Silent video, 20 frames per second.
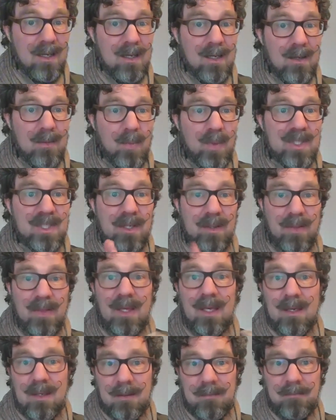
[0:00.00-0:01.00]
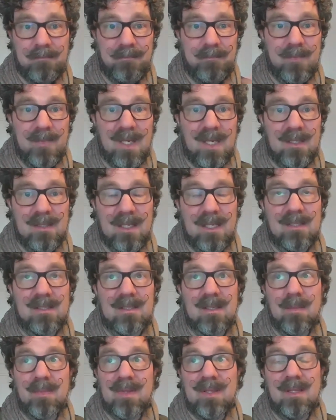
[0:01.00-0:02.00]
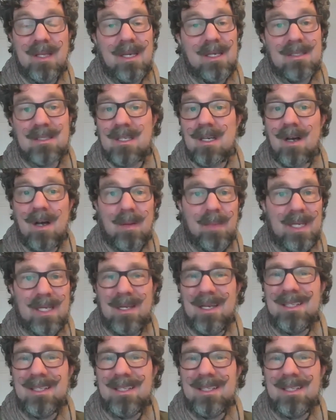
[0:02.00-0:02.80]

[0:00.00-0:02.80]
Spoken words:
Which I think is something that is common.